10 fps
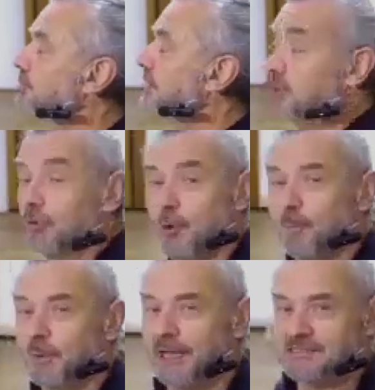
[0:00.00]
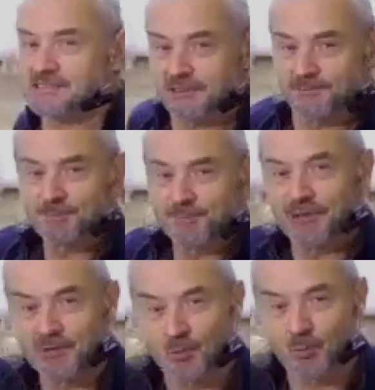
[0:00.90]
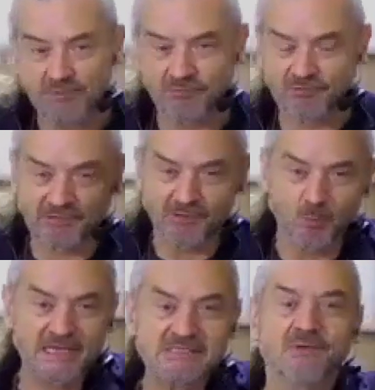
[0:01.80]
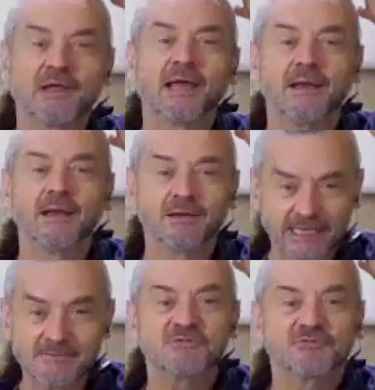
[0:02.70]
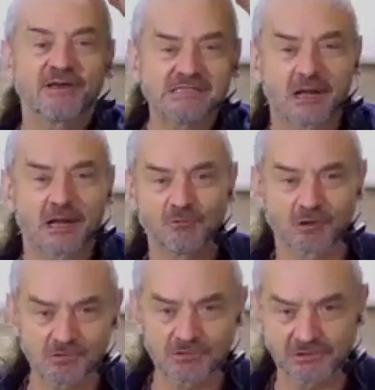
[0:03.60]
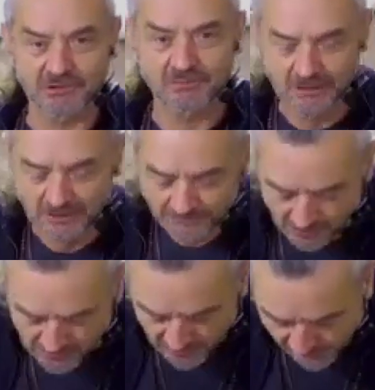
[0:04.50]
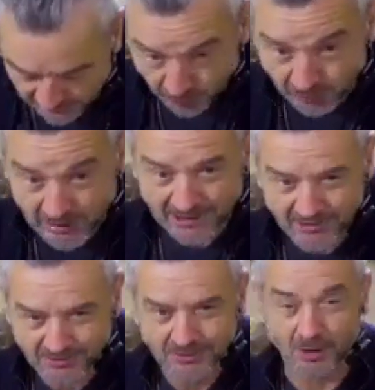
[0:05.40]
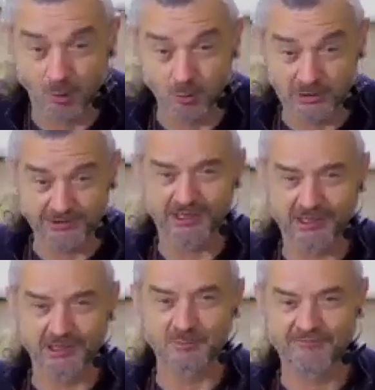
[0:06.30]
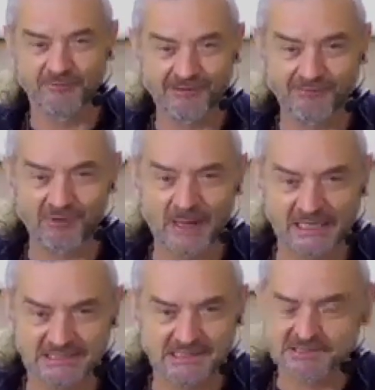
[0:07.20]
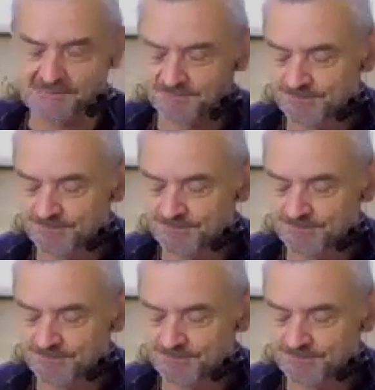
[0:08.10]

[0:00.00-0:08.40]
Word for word: be too complicated. And the weight, then the weight of the head keeps the face up rather than, rather than your neck holding the head up, if that makes sense.